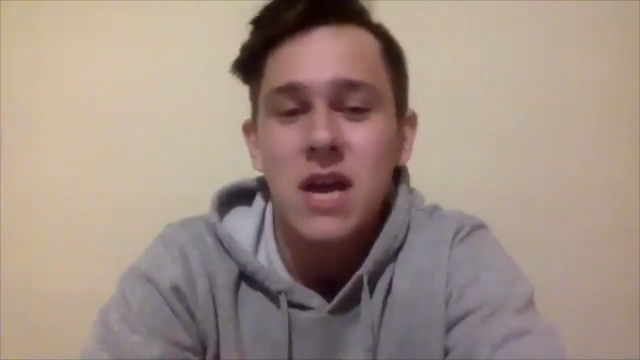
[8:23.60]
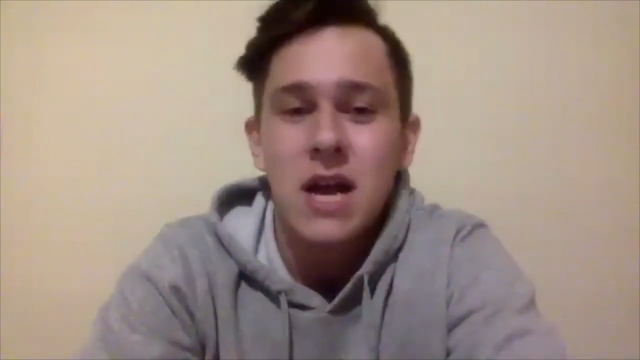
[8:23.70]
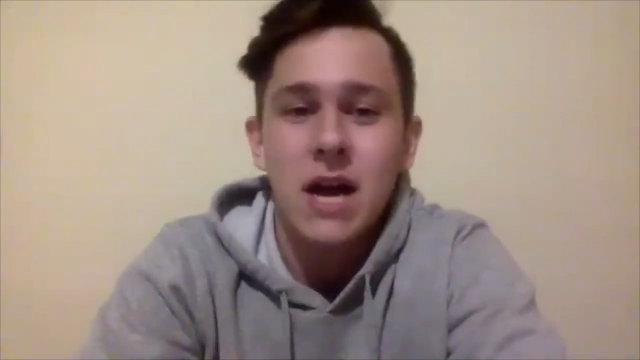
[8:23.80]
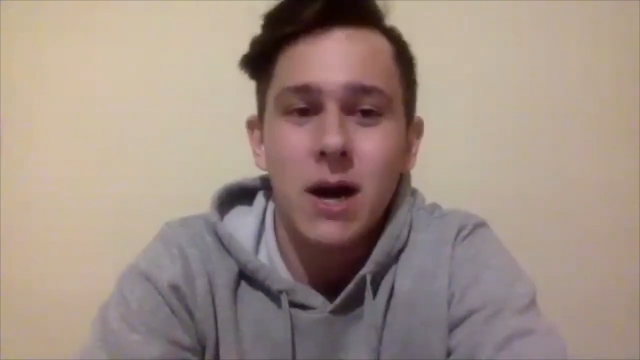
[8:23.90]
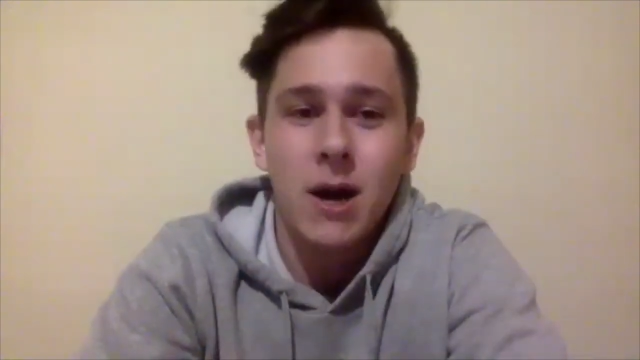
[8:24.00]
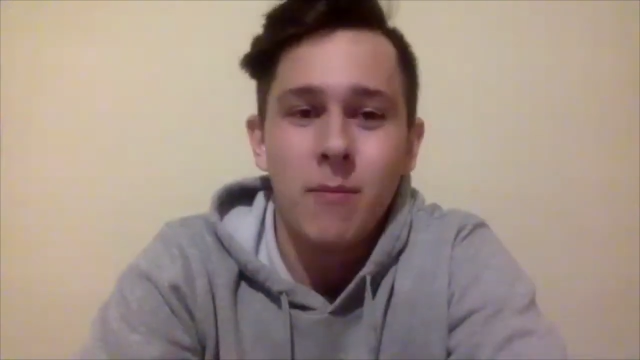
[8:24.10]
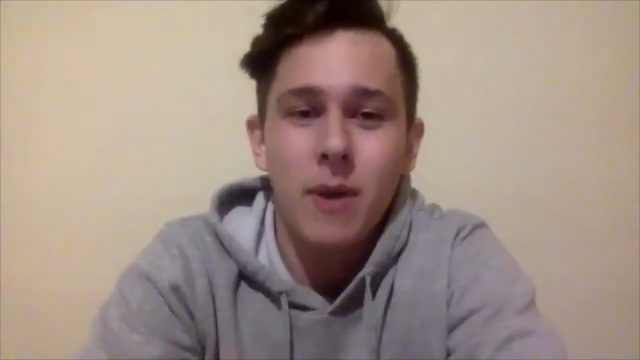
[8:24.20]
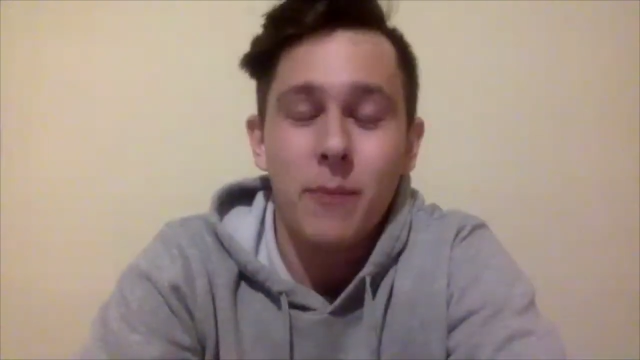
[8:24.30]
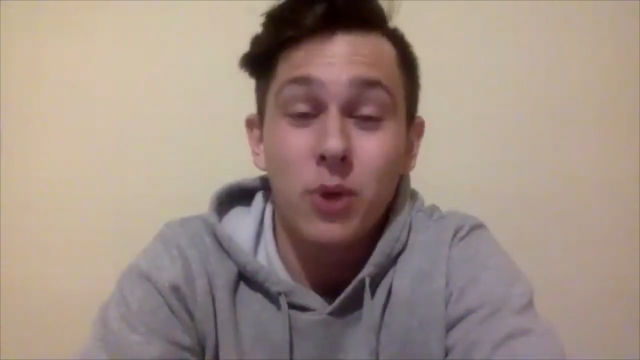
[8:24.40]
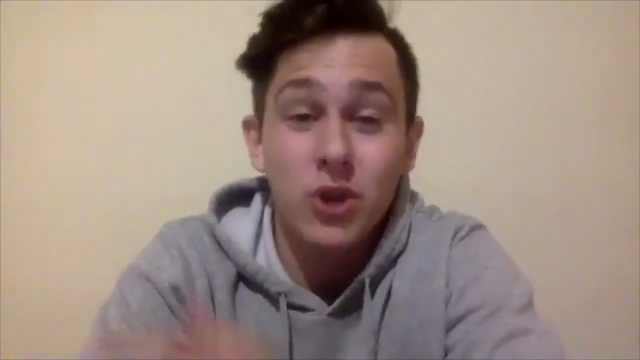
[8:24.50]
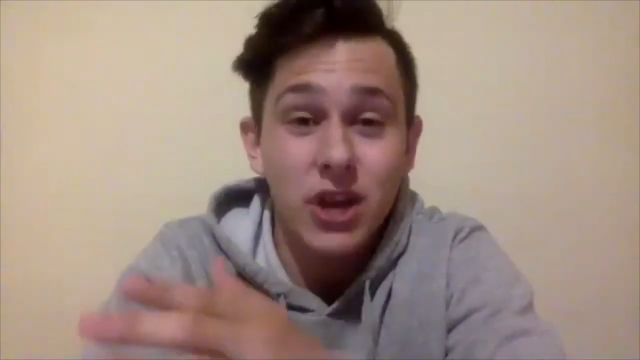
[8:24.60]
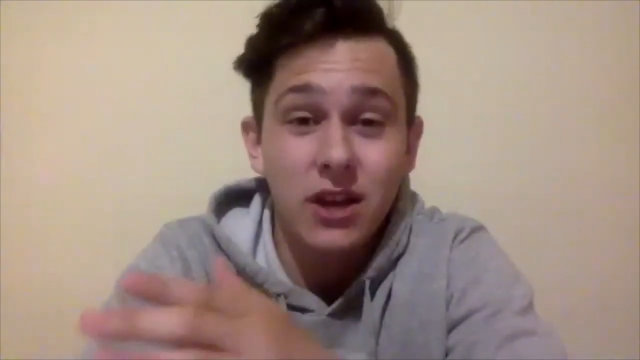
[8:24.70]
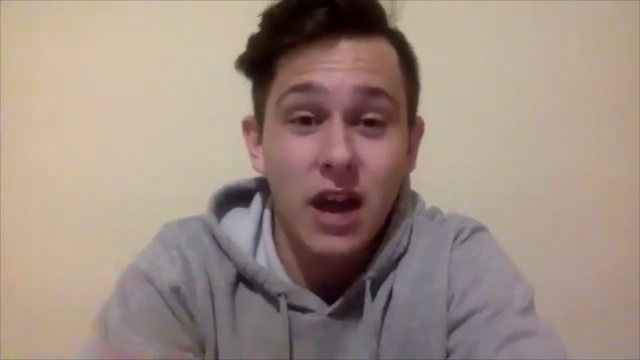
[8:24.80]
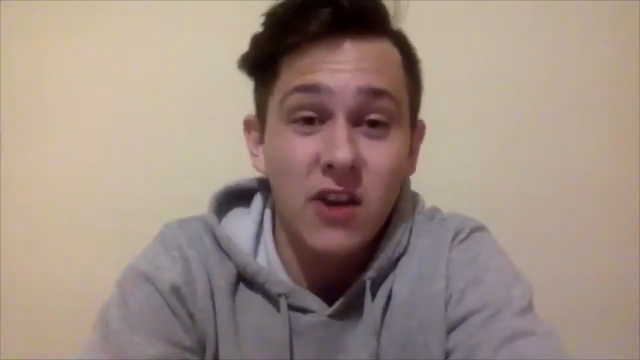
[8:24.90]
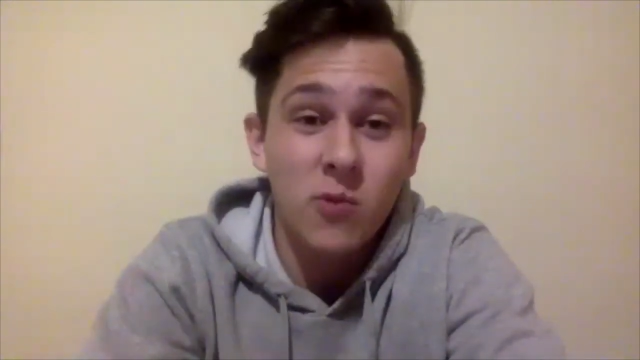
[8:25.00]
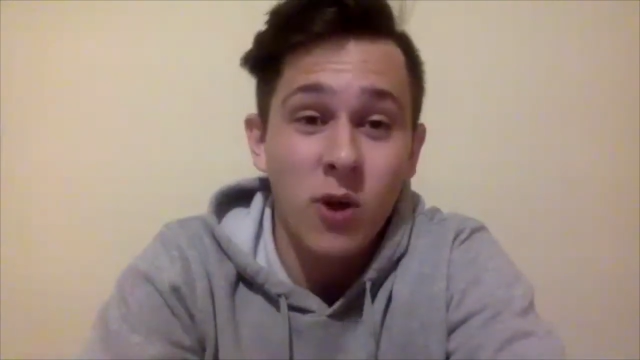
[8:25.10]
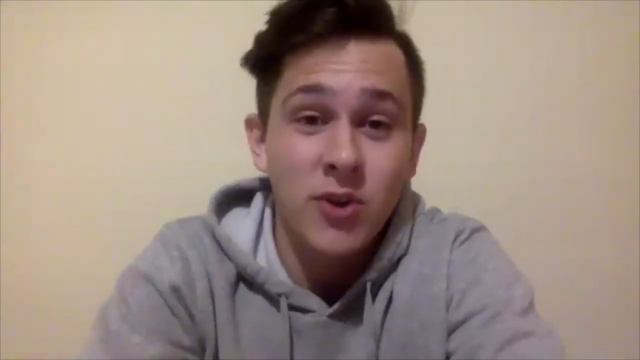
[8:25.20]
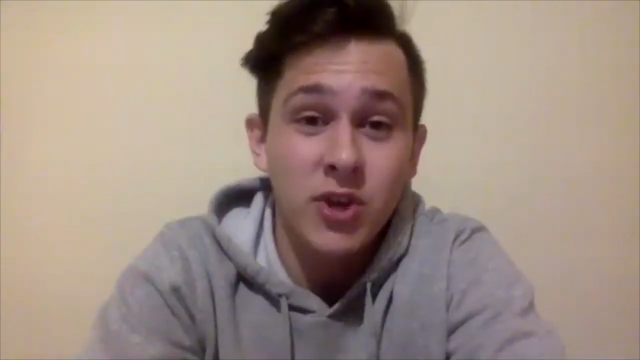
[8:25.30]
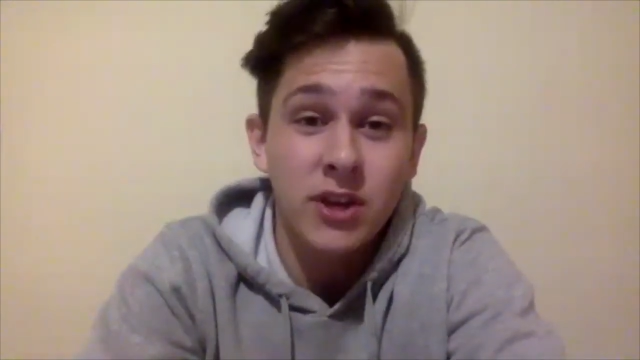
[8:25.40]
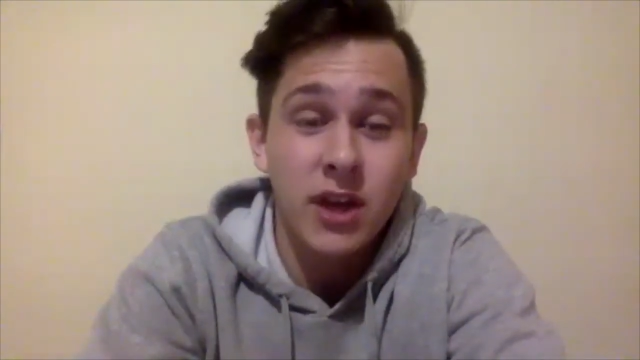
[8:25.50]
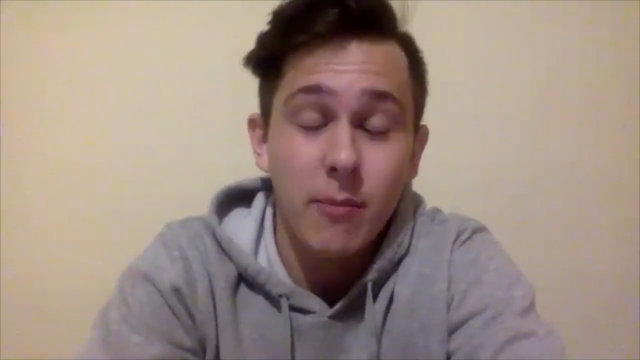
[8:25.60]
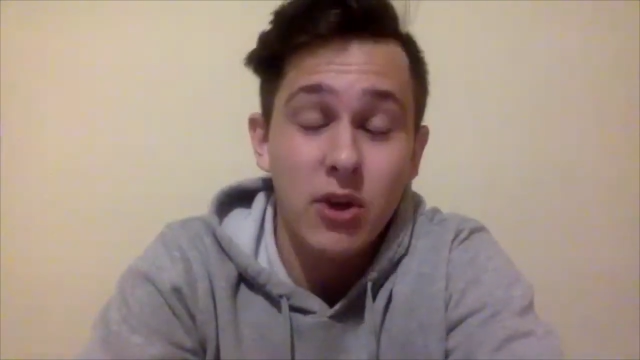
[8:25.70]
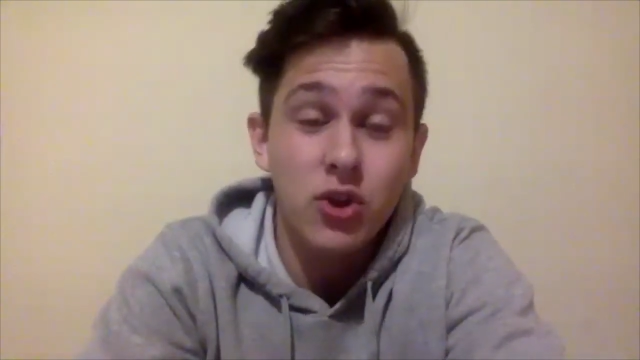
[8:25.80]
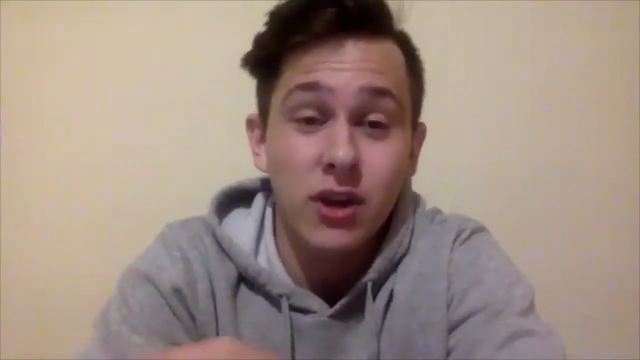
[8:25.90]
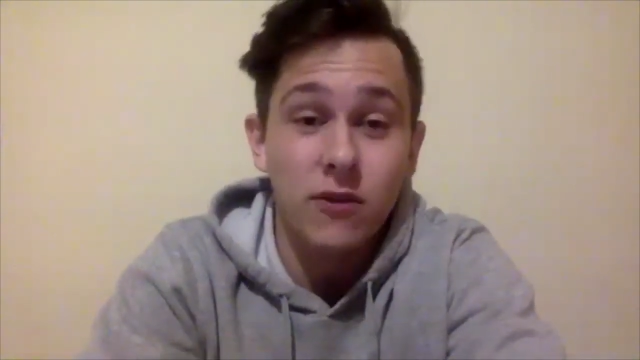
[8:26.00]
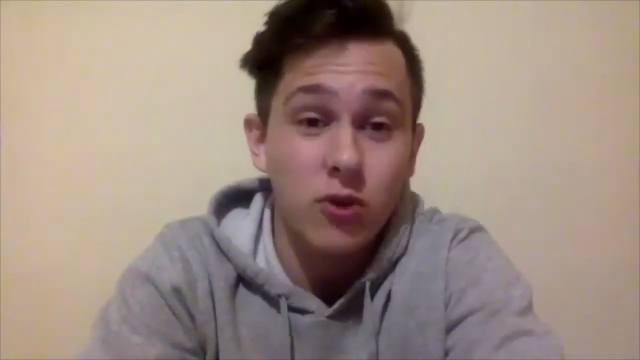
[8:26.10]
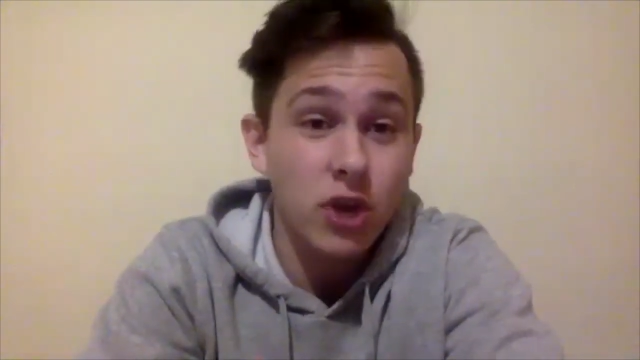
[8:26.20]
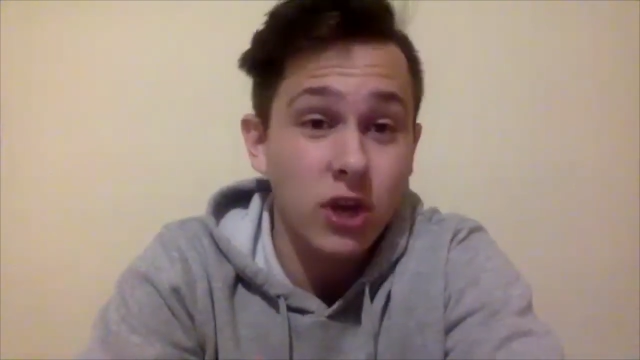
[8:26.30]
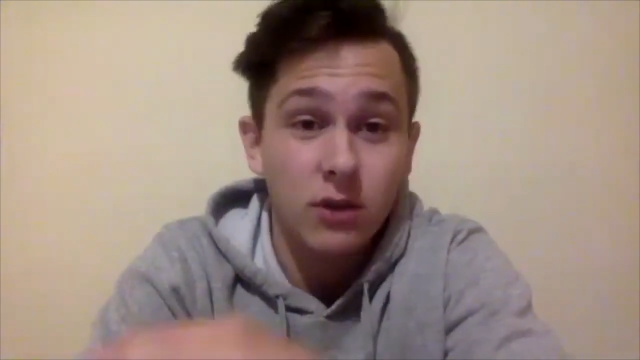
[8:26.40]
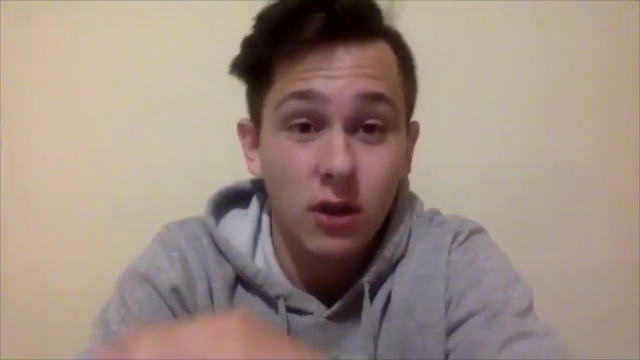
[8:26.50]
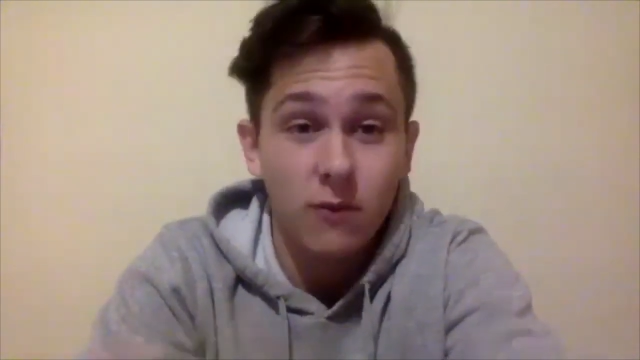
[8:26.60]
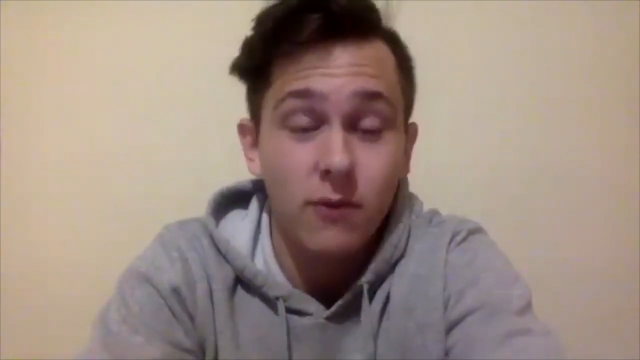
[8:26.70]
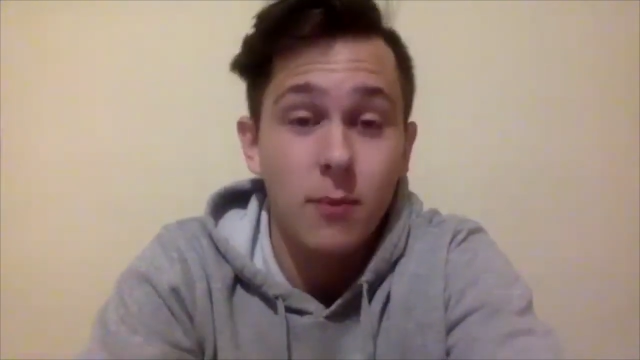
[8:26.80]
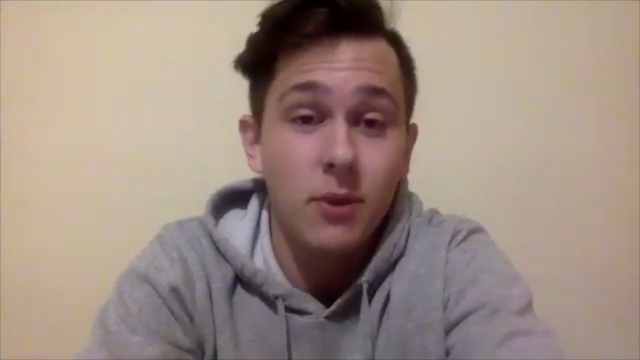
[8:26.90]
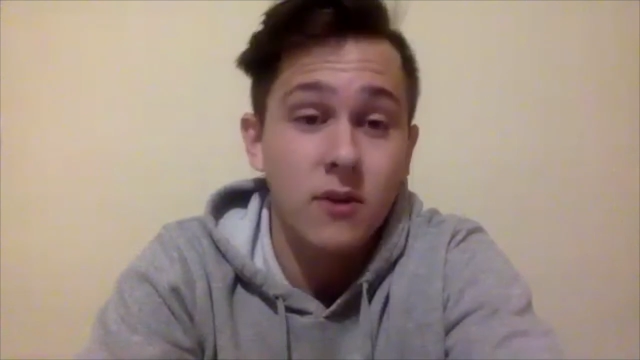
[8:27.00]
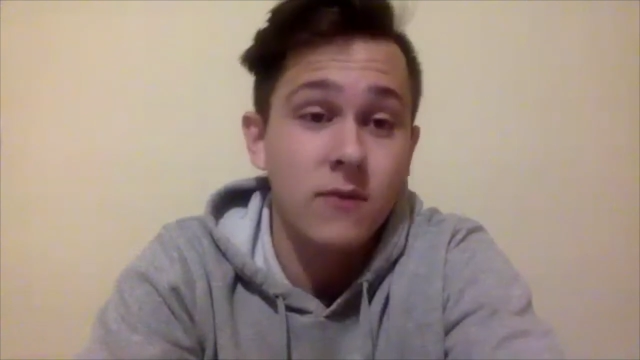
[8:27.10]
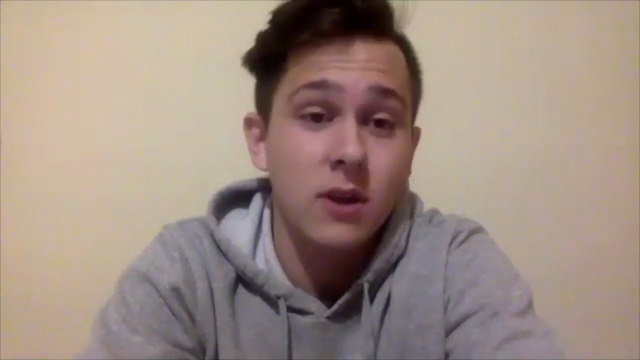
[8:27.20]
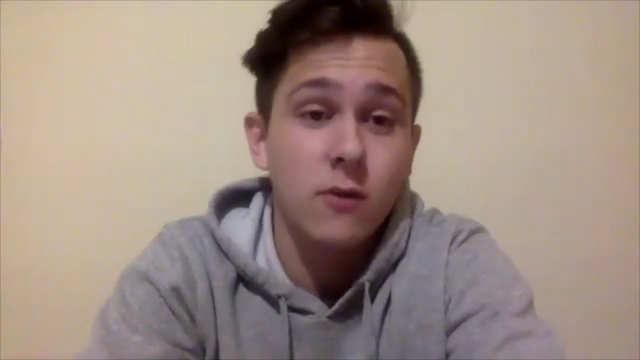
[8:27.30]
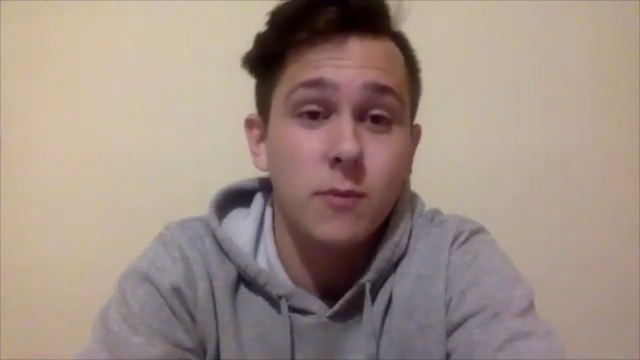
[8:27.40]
Appreciate you guys watching. Make sure you guys are checking out the other Fight Picks videos,